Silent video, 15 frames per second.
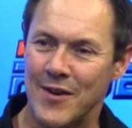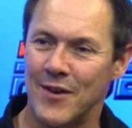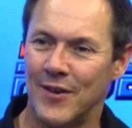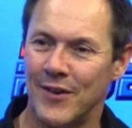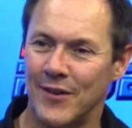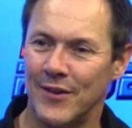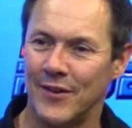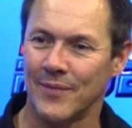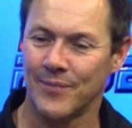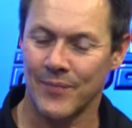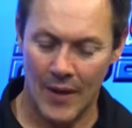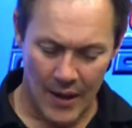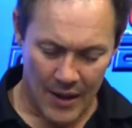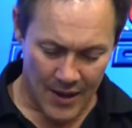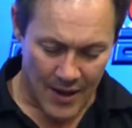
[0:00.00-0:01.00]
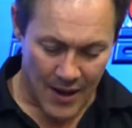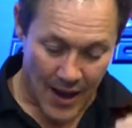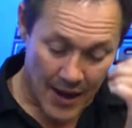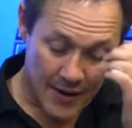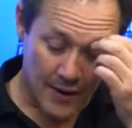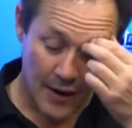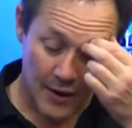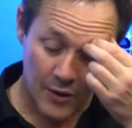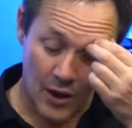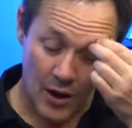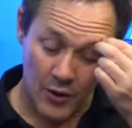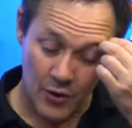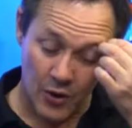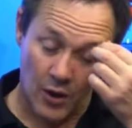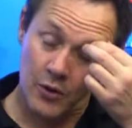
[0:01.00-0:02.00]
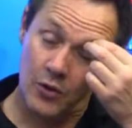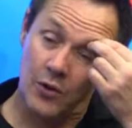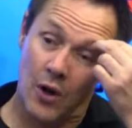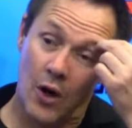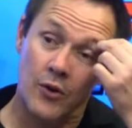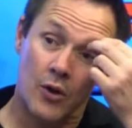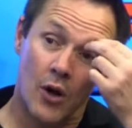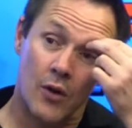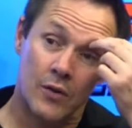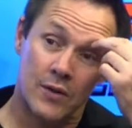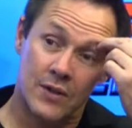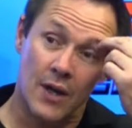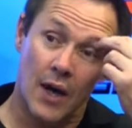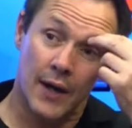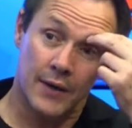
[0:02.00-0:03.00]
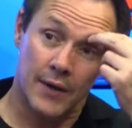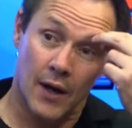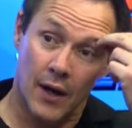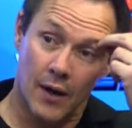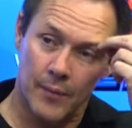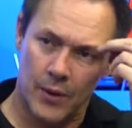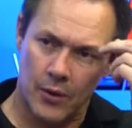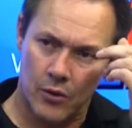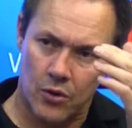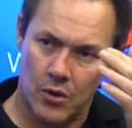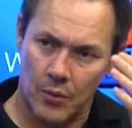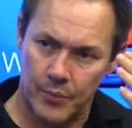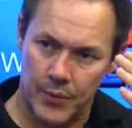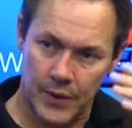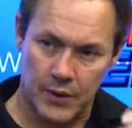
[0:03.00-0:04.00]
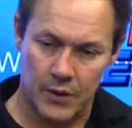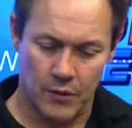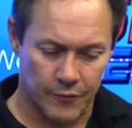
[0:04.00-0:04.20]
Yeah. And on your own side now, I mean, you're competing.